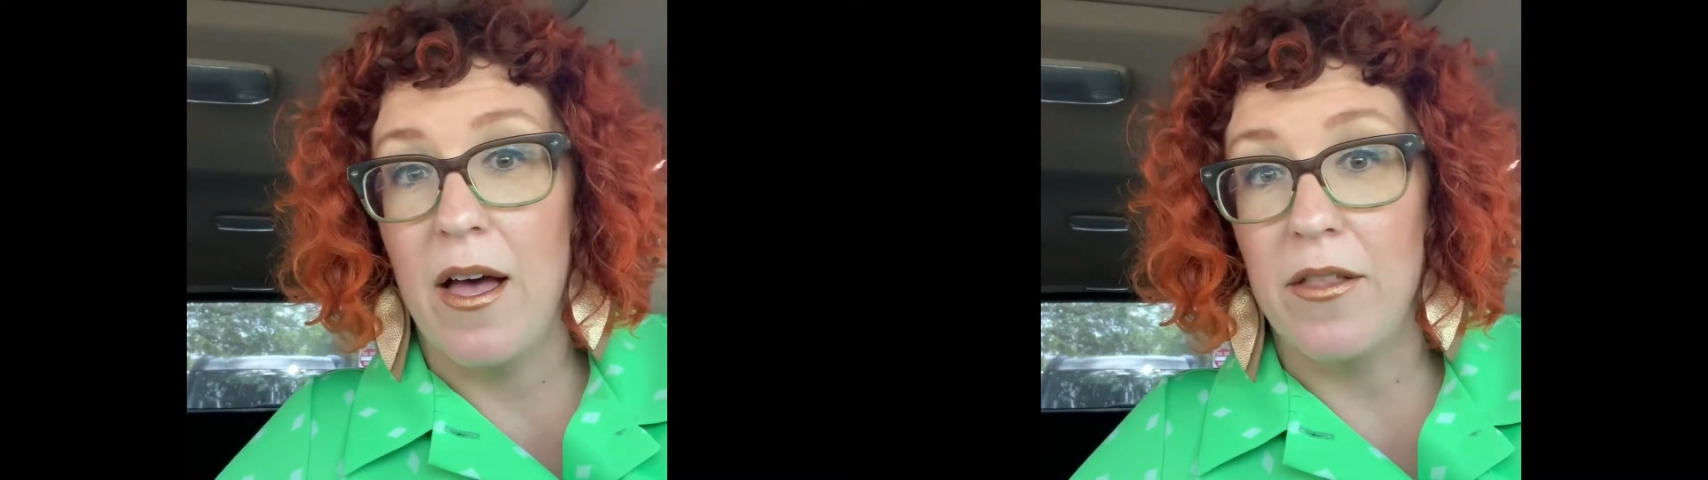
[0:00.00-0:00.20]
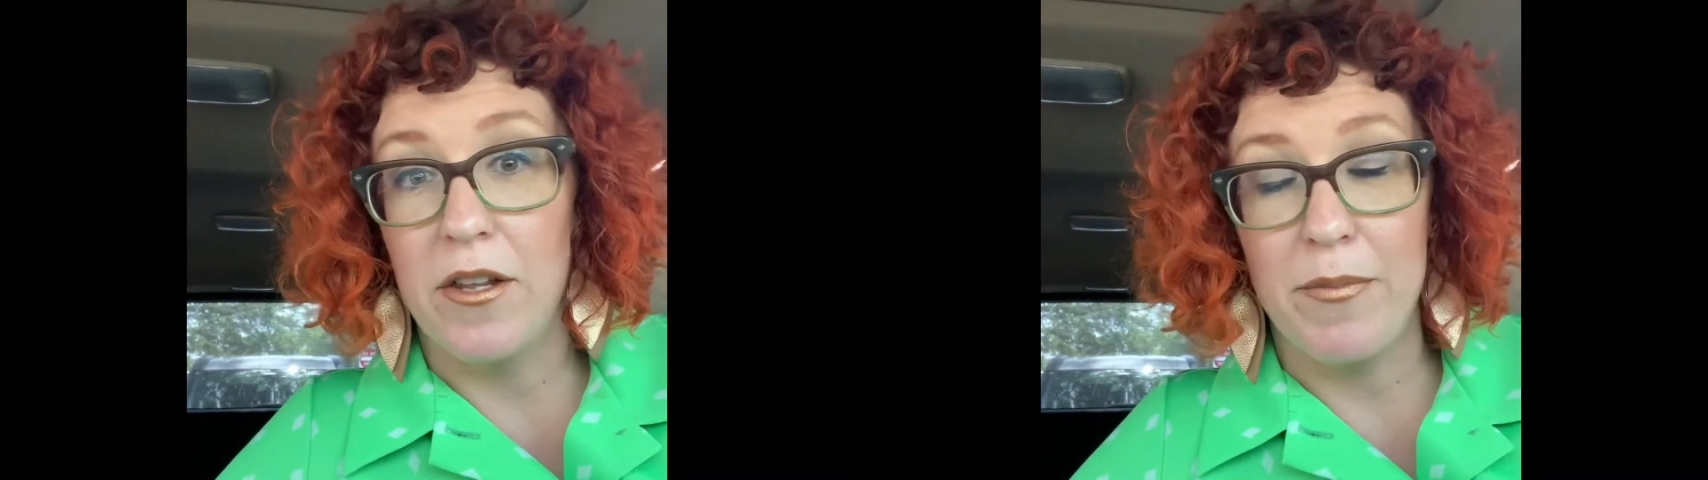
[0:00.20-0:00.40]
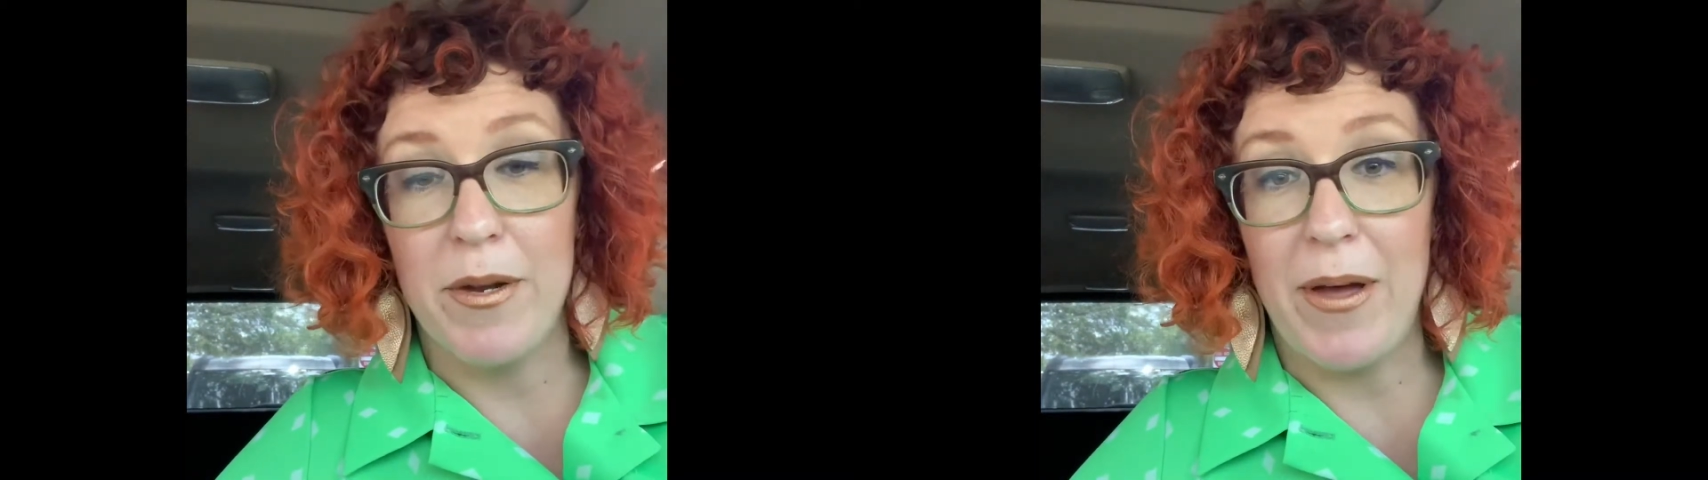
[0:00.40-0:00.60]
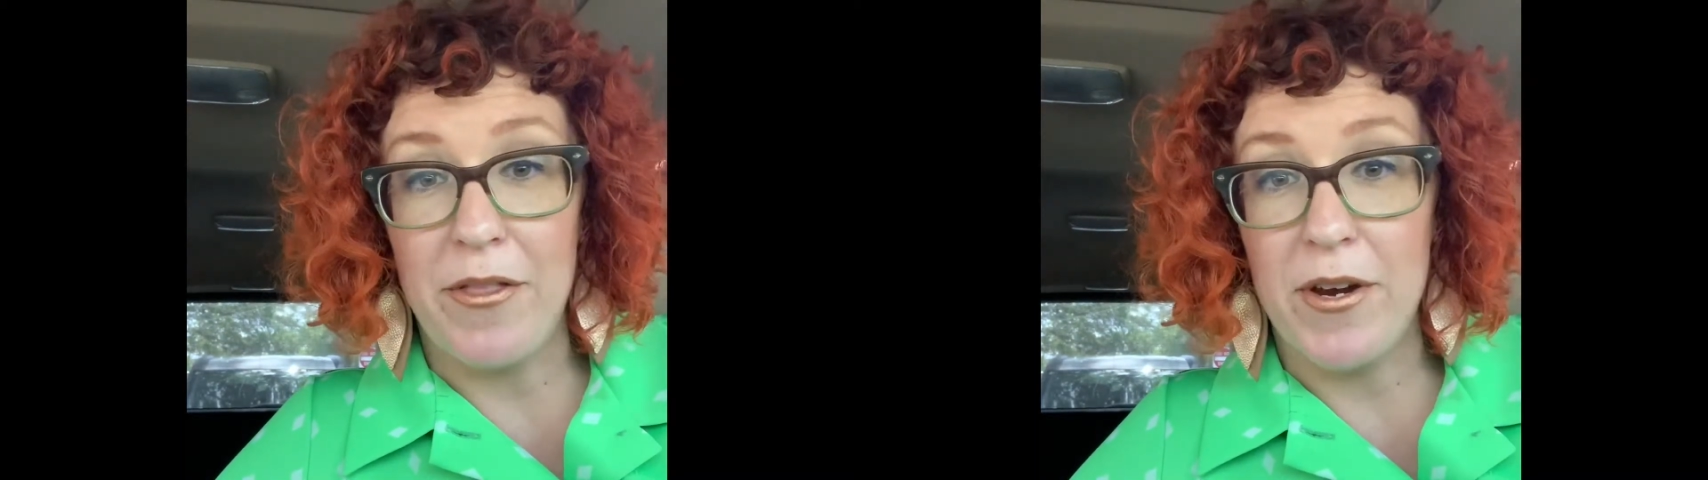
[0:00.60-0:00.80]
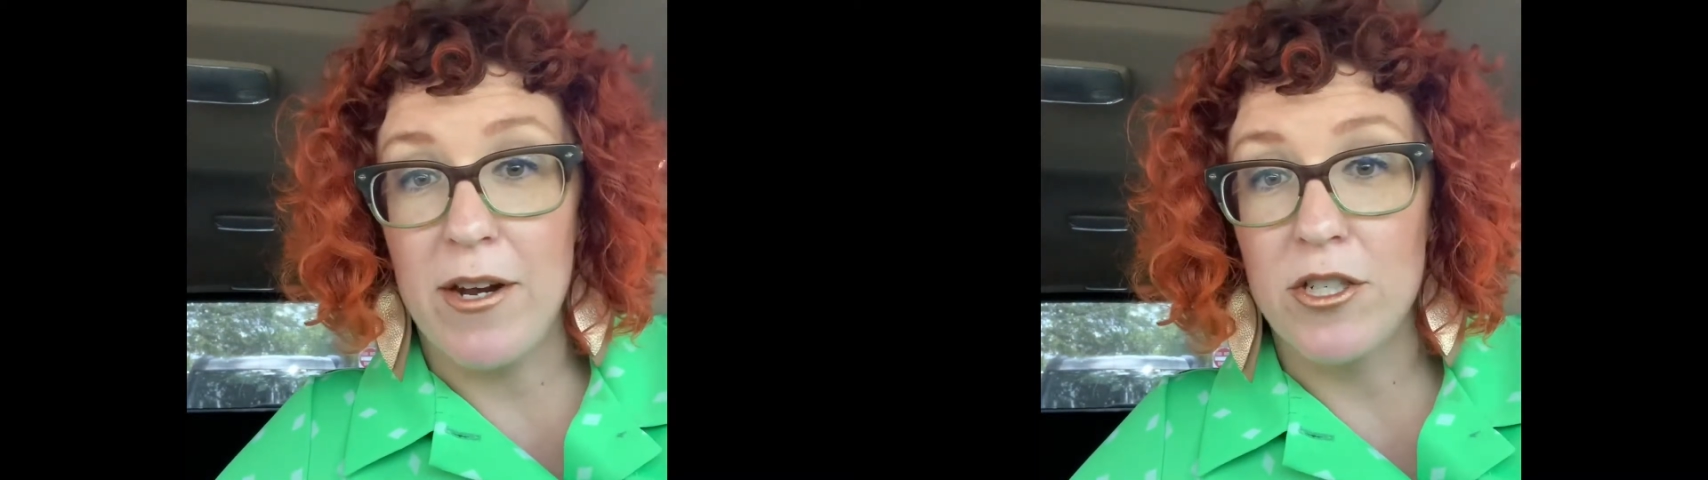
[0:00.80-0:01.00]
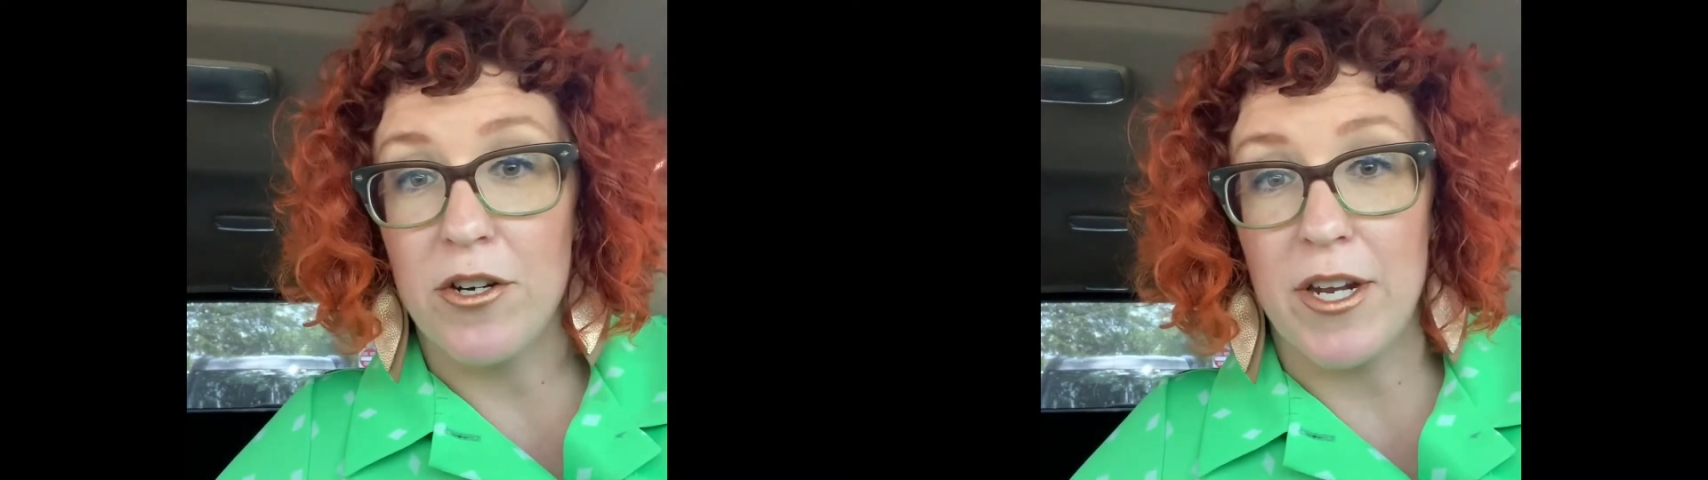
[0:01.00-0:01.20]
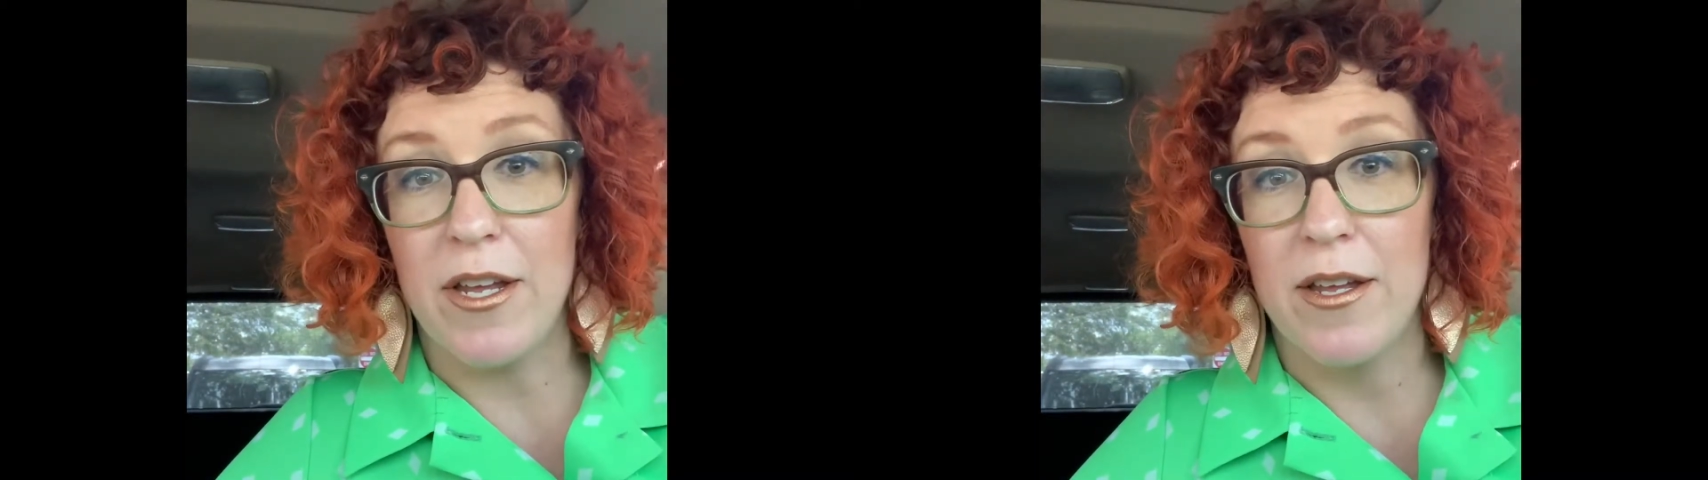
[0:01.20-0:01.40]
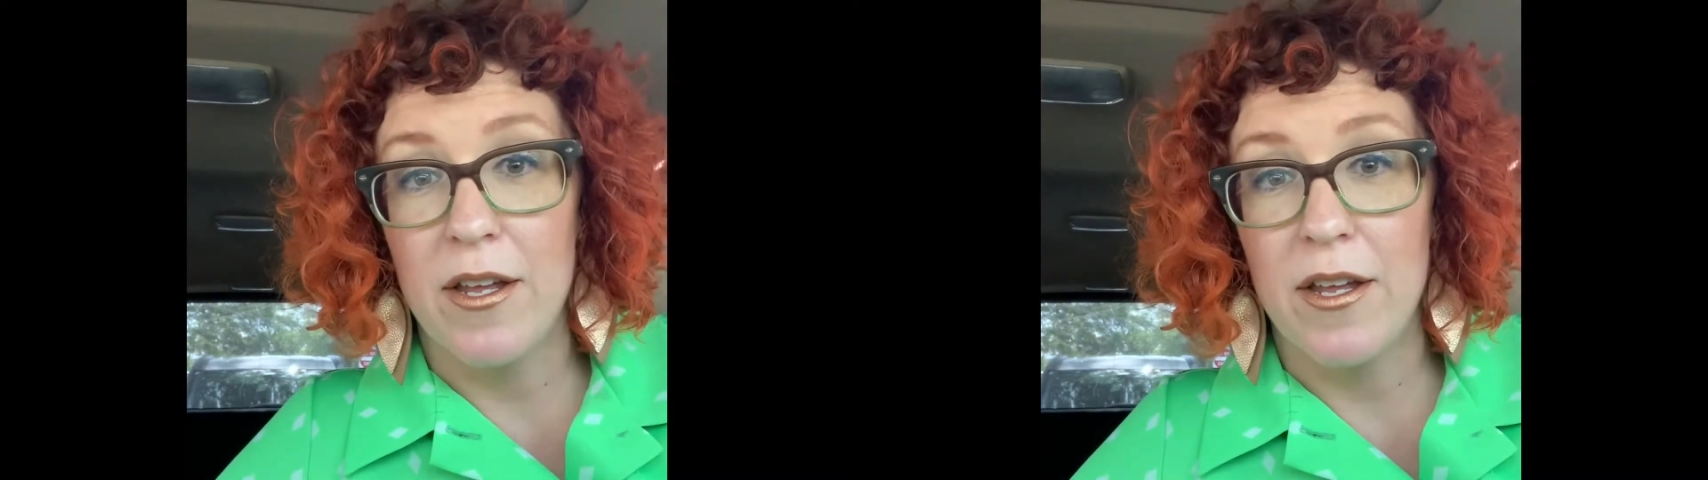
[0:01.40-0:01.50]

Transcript: a little bit about their hair journey.